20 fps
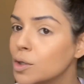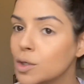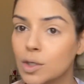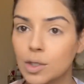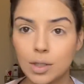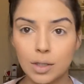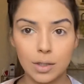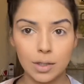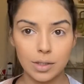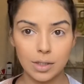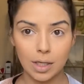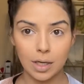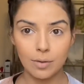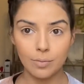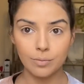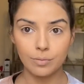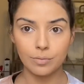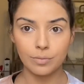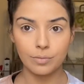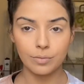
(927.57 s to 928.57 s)
You see?
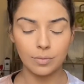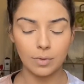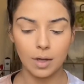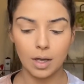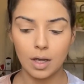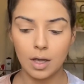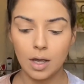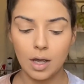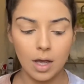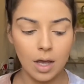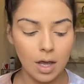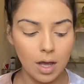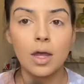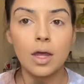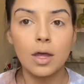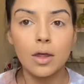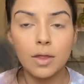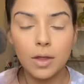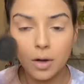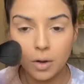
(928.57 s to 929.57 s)

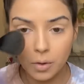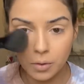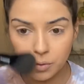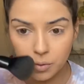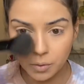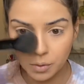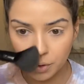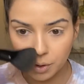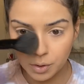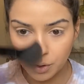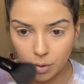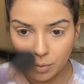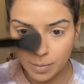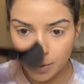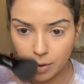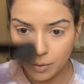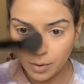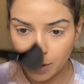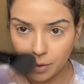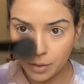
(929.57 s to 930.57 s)
And then I'll do a little bit
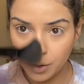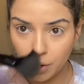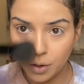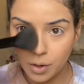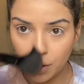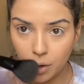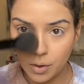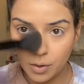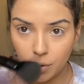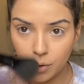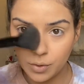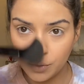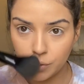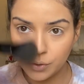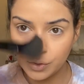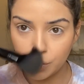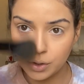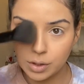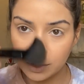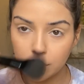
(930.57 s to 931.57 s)
around the
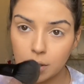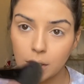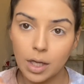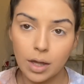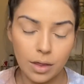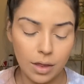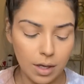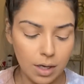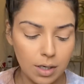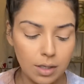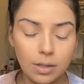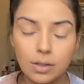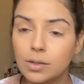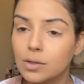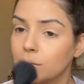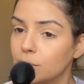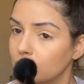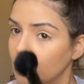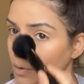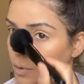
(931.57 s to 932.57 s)
nose, just like
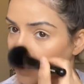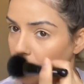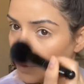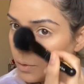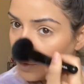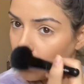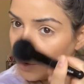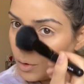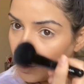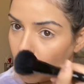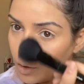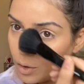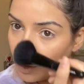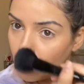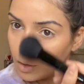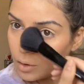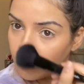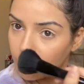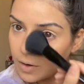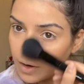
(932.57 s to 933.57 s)
this,
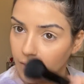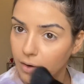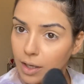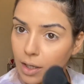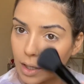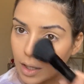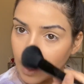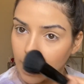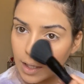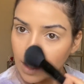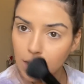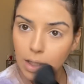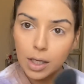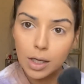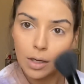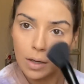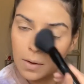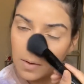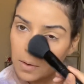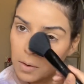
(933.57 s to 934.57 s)
very lightly.
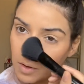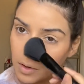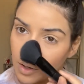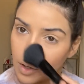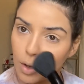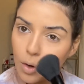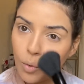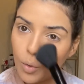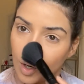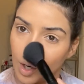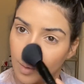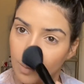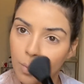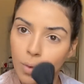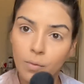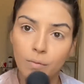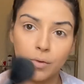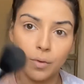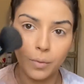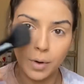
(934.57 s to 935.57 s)
You don't want to
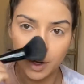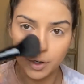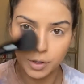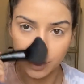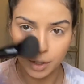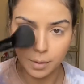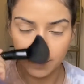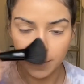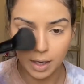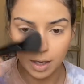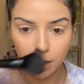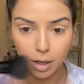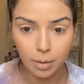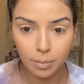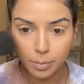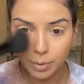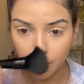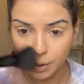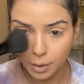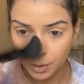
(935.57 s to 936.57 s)
move around your makeup.
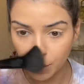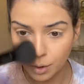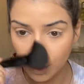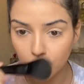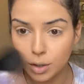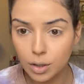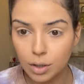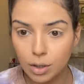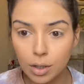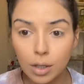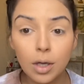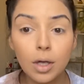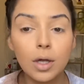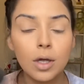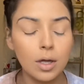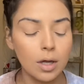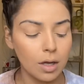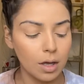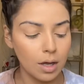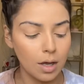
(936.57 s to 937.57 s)

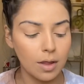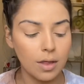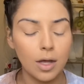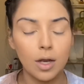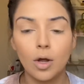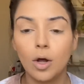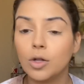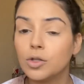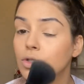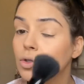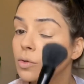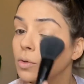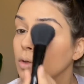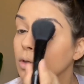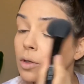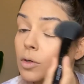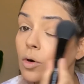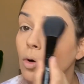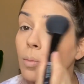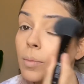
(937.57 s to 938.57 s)
And then I'll do a
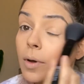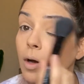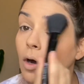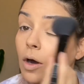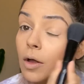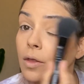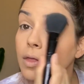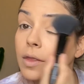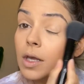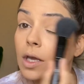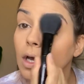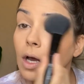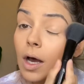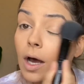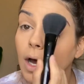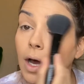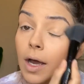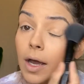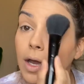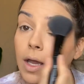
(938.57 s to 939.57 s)
little bit on the
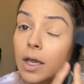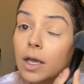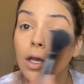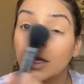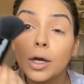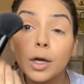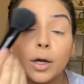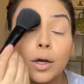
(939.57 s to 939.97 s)
eye here.